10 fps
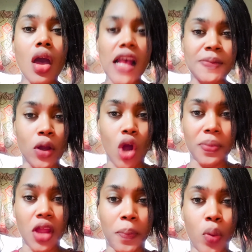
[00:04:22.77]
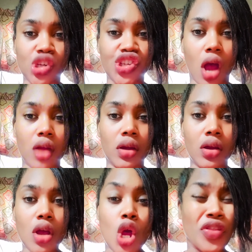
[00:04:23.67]
has become their portion.
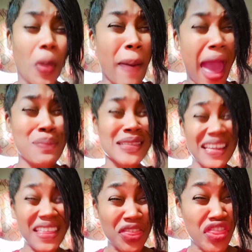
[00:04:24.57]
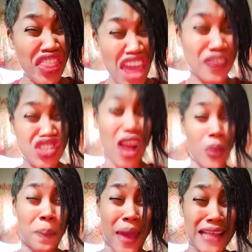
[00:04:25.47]
The Bible says the thief shall
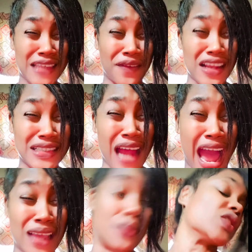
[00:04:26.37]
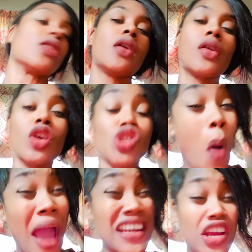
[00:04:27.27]
repay seven times.
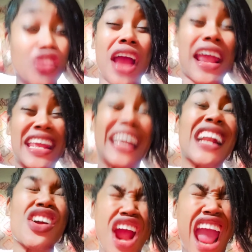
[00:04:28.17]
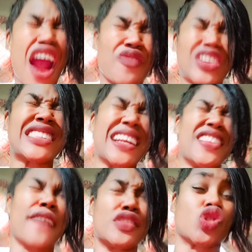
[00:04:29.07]
So I decree and I declare everything
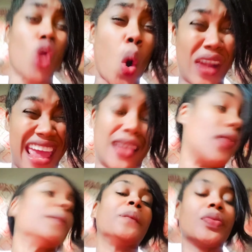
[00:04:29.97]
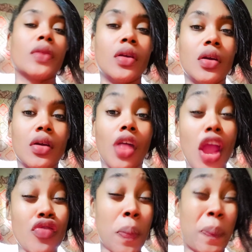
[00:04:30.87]
they have stolen,
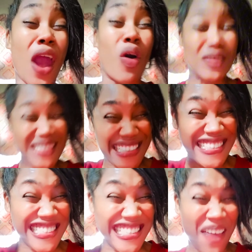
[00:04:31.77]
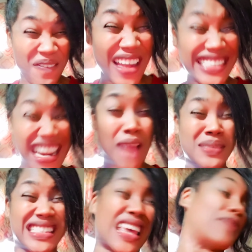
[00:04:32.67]
they repay us seven times
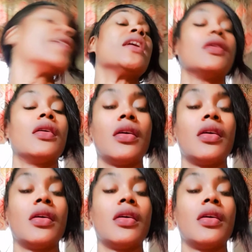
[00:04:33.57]
seven